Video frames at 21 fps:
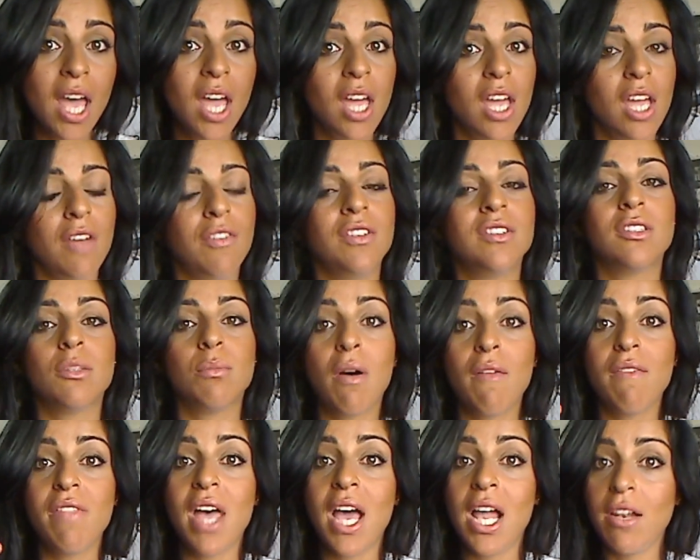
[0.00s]
If it's
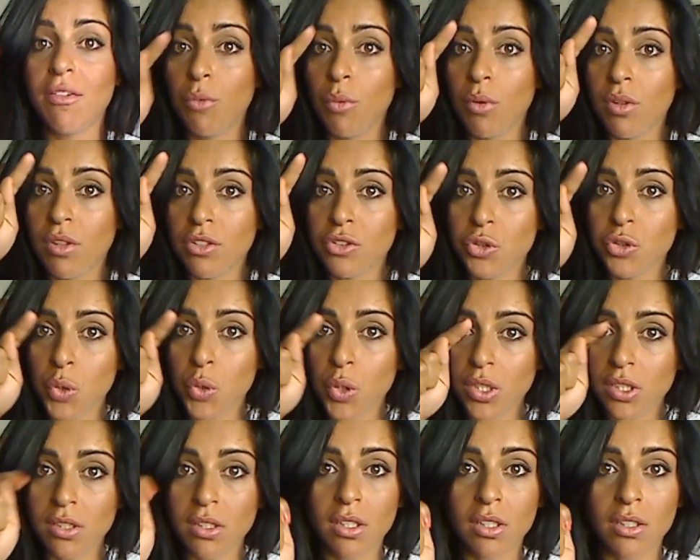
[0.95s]
above the alif with a short
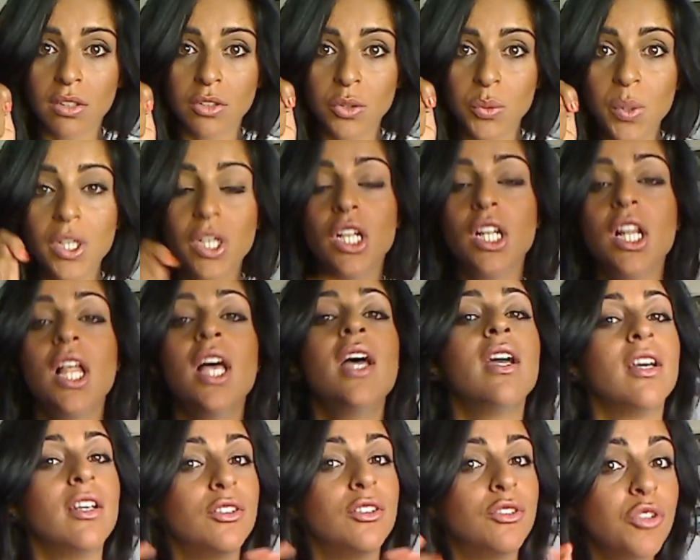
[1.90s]
squiggle,
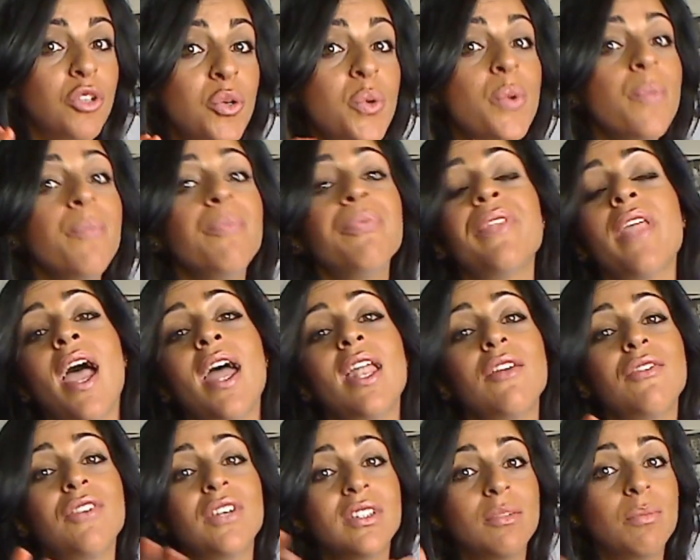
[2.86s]
it's u, and
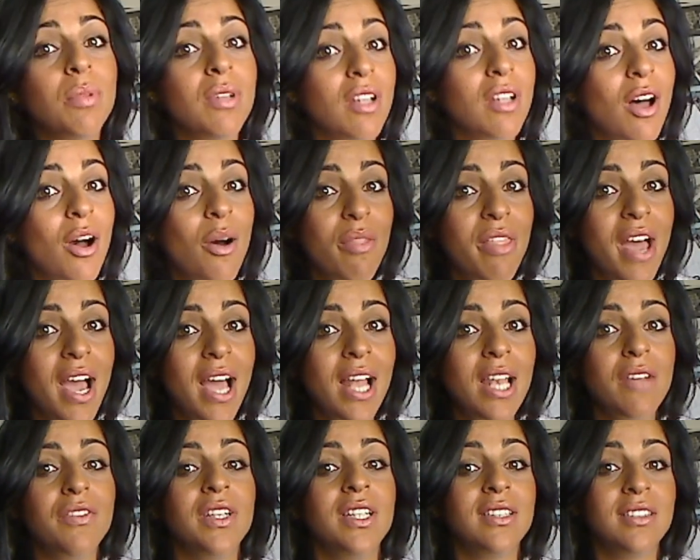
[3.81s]
if it's below the
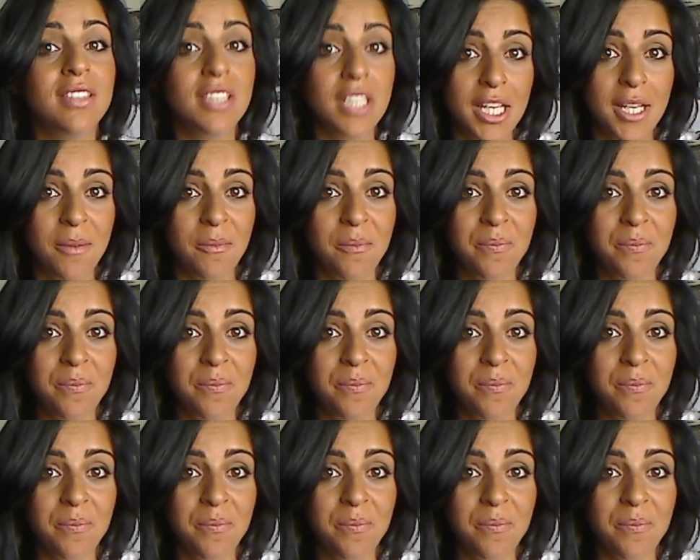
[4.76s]
alif, it's e.